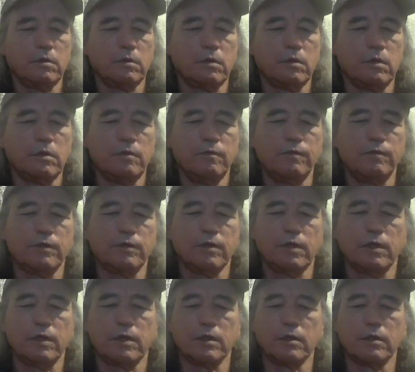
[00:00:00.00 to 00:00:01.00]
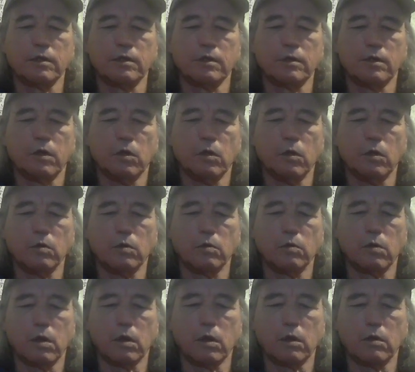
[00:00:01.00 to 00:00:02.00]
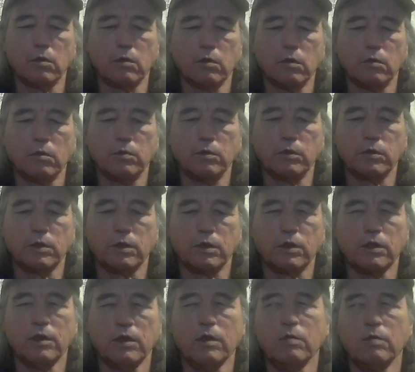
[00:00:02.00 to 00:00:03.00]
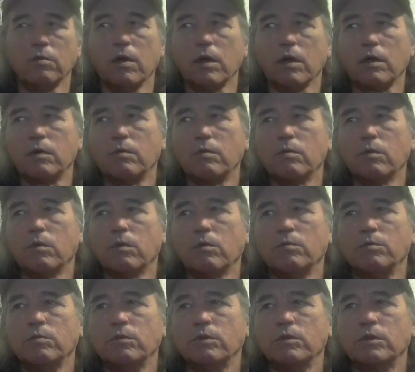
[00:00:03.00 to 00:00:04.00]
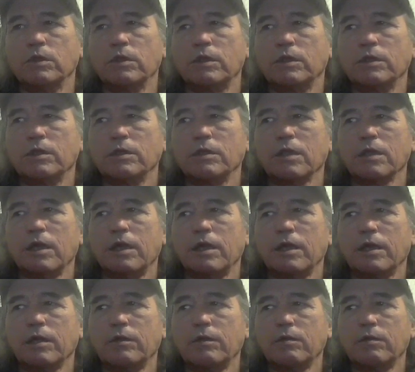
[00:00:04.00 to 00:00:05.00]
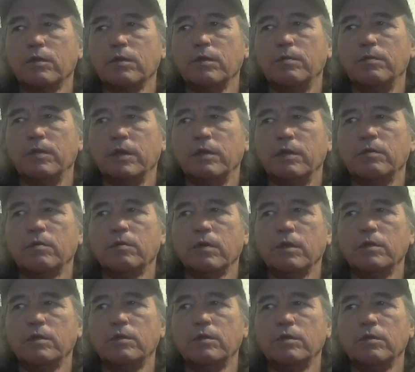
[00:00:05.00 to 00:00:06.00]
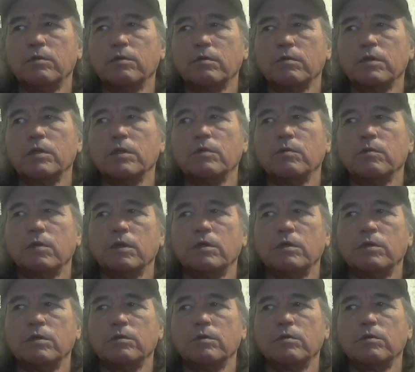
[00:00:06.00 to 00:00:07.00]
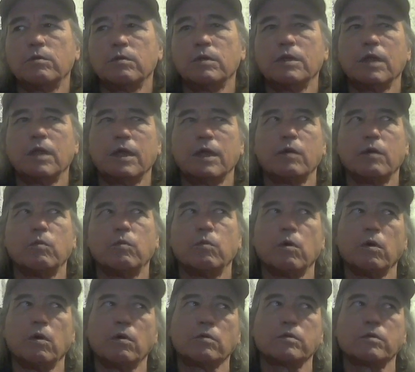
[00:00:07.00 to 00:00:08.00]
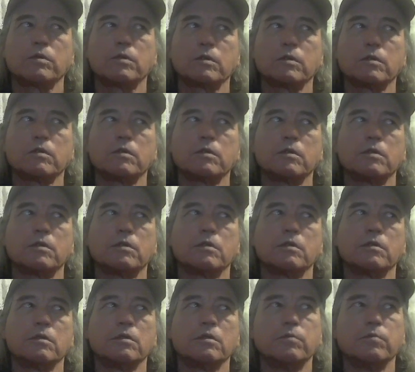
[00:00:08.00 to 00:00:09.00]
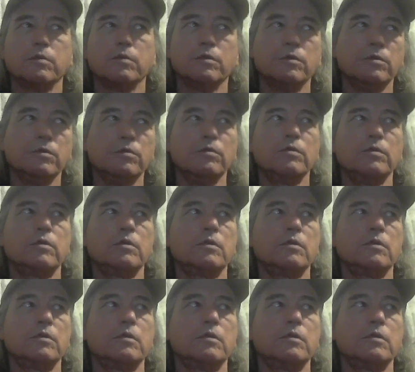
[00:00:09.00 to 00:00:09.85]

I didn't feel like listening to old rock and roll music. Rock and roll music is like a 3-beat. 1, 2, 3, 1, 2, 3, like a waltz. The blues.